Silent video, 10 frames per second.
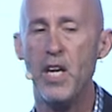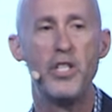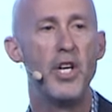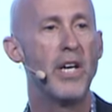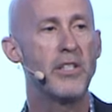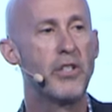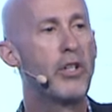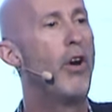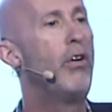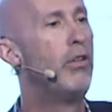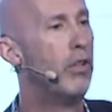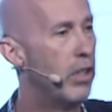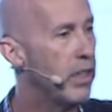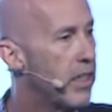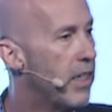just go
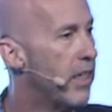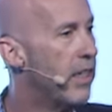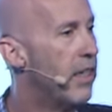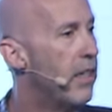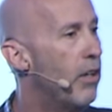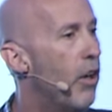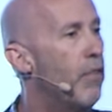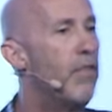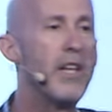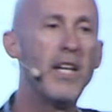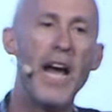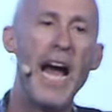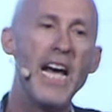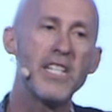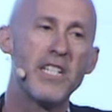look over the
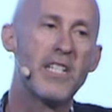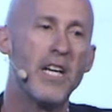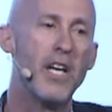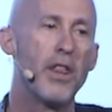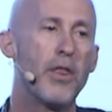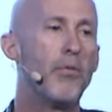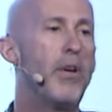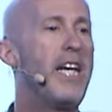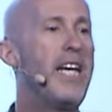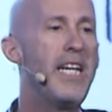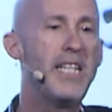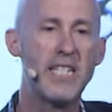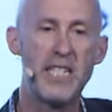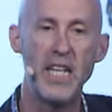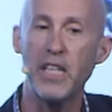last 3,
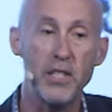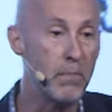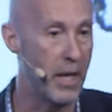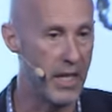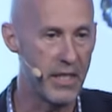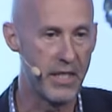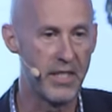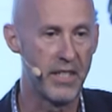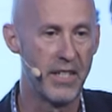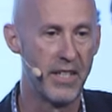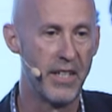6 months